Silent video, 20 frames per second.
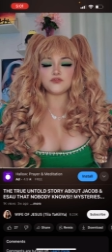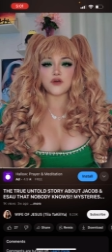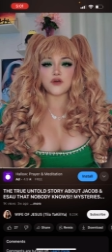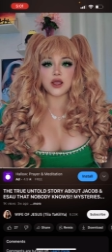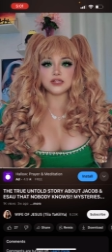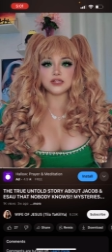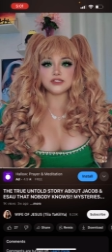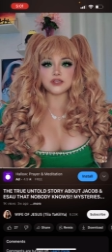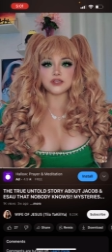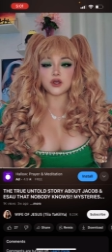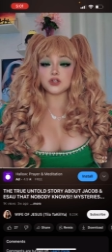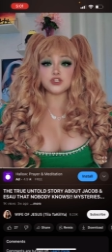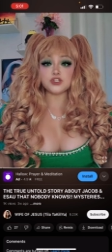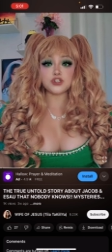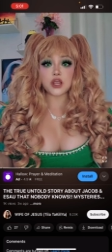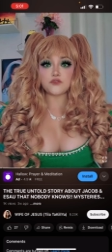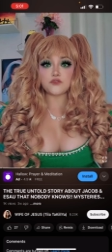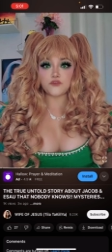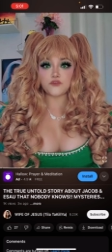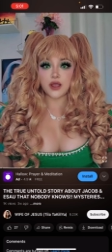finds, uh,
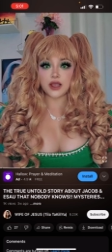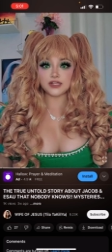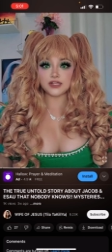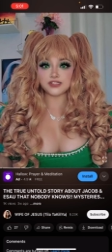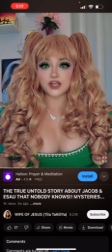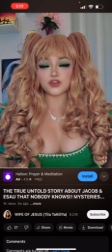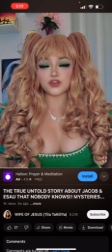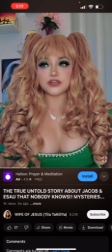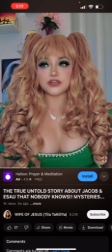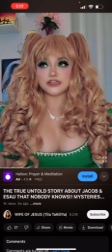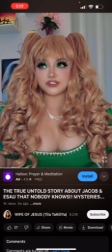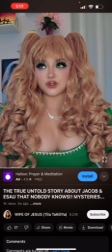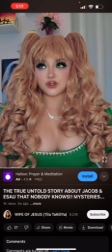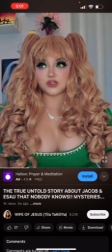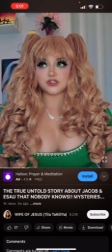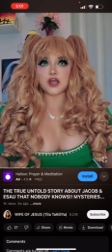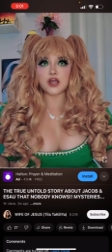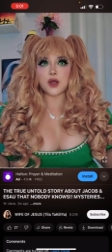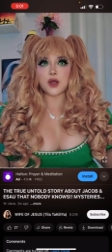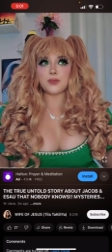Jacob finds out
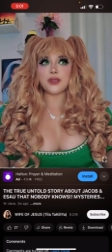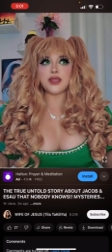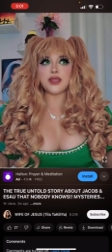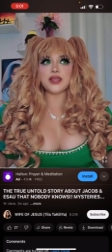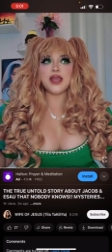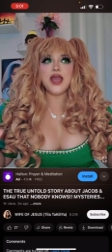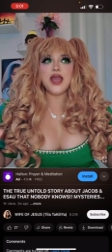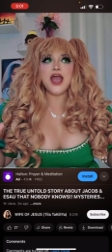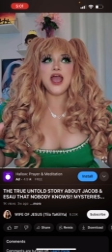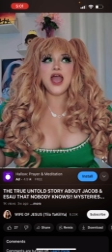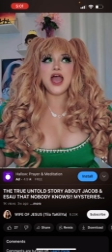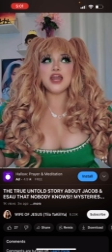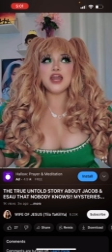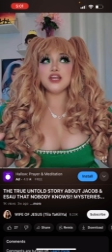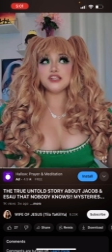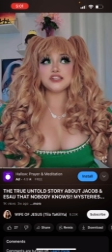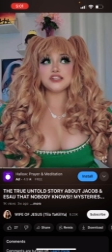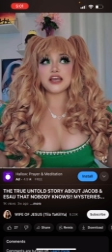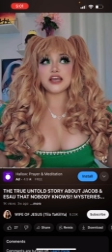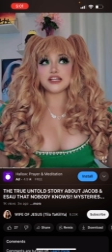Esau's coming and
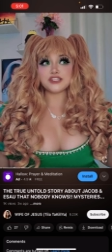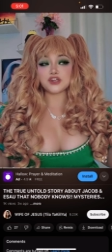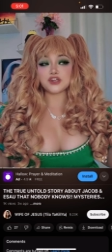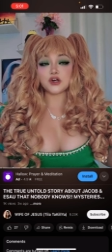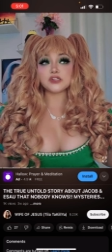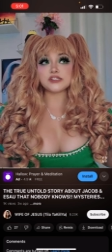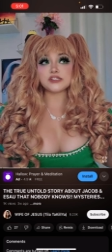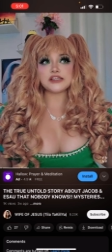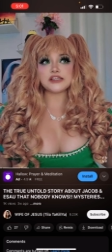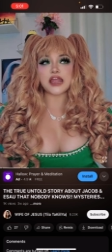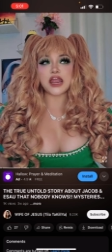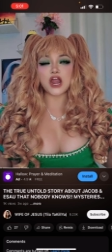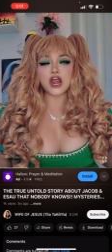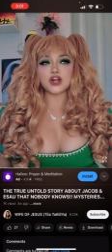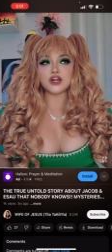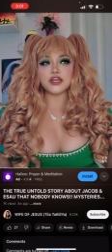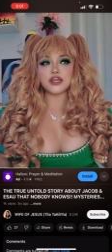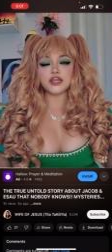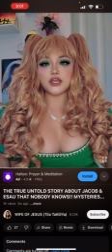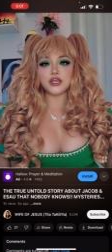he gets all
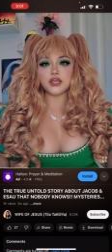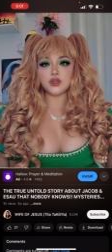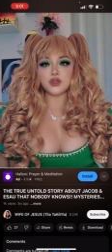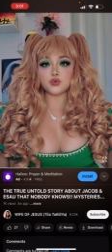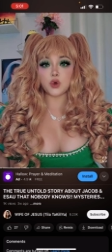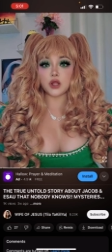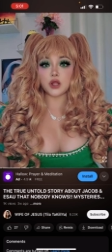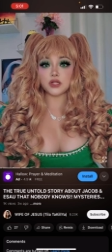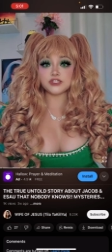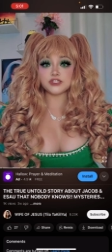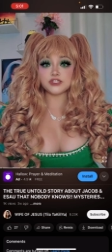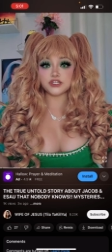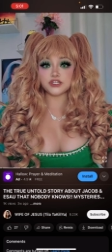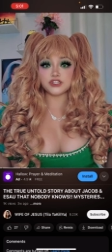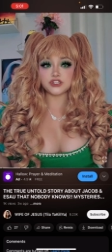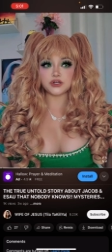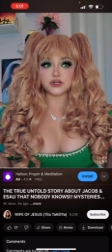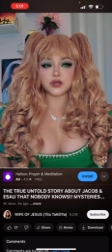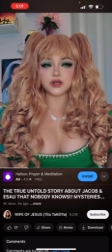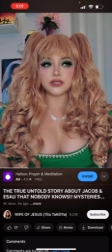scared and he, he runs
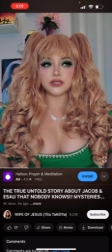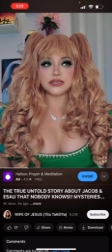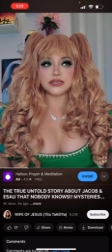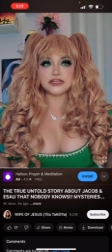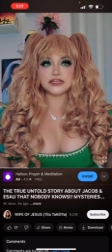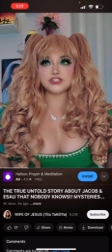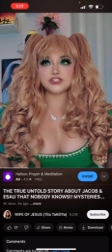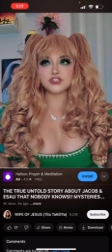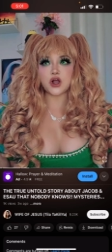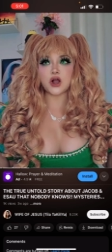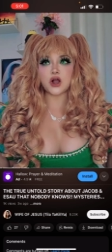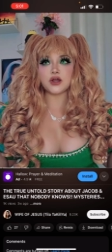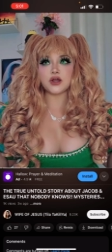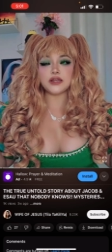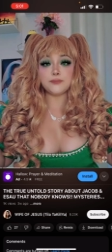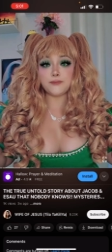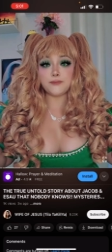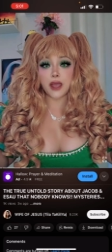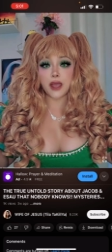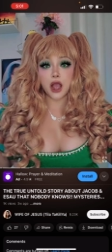to uh, Esau
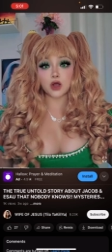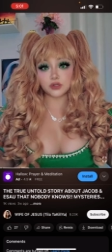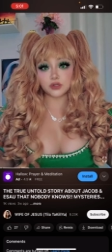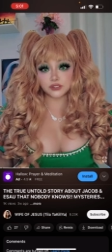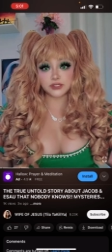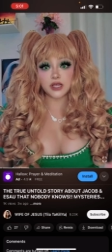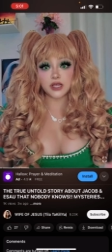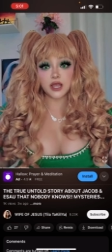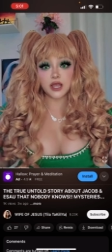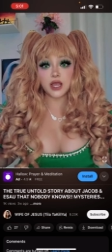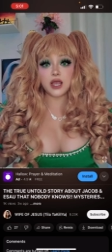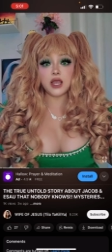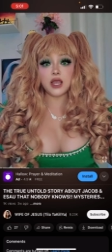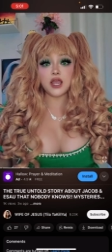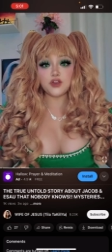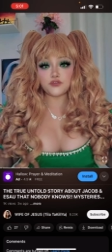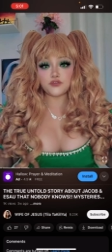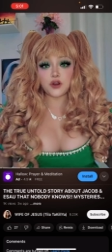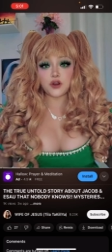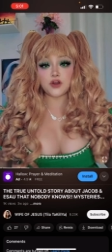and he bows
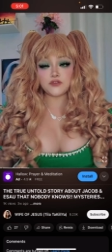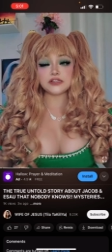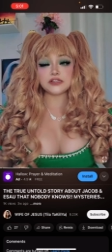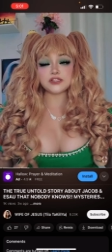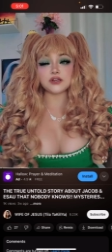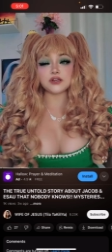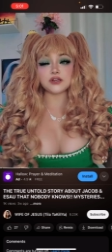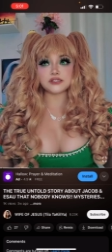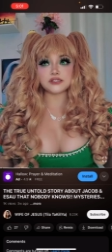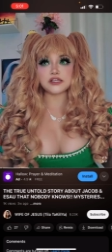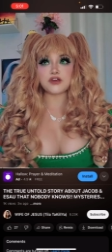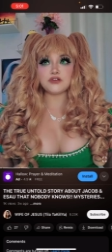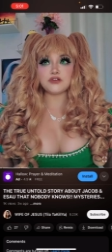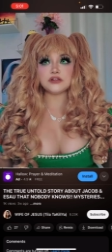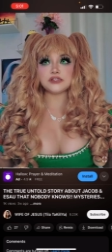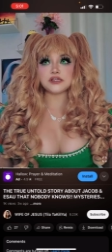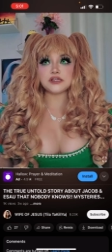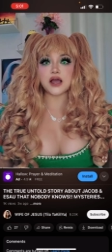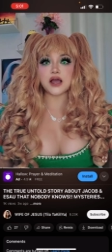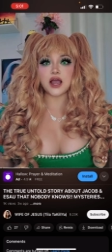in front of Esau
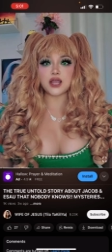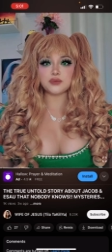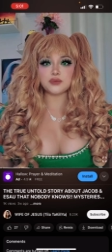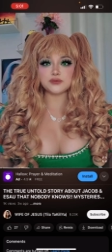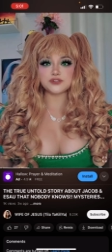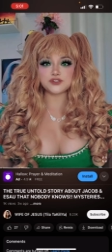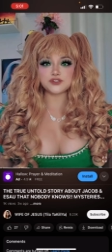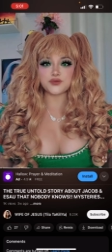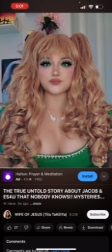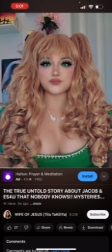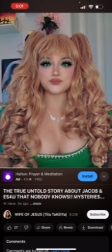seven times.